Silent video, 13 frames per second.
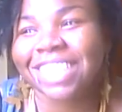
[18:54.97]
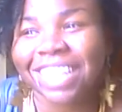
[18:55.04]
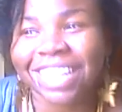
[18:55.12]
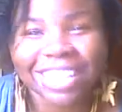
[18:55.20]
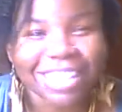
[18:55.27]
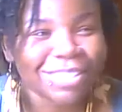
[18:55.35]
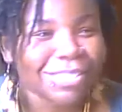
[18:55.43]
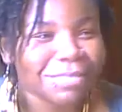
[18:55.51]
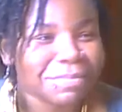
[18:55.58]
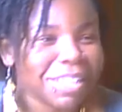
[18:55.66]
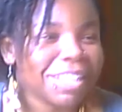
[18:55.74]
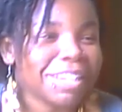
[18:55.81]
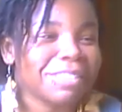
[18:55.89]
she done accused
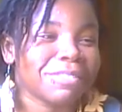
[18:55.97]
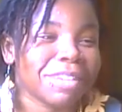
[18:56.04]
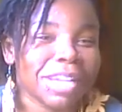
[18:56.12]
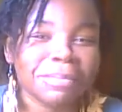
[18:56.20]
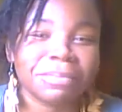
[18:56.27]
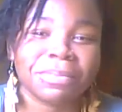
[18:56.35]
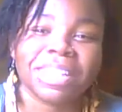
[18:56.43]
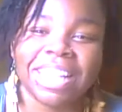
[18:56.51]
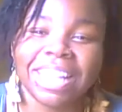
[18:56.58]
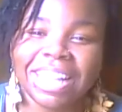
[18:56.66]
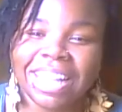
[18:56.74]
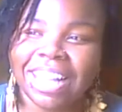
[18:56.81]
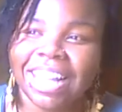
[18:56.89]
Miller of rape.
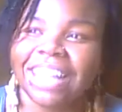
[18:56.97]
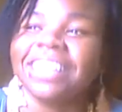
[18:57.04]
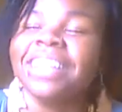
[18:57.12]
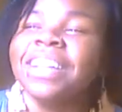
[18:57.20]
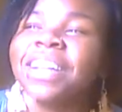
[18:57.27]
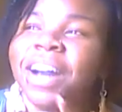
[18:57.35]
Yeah.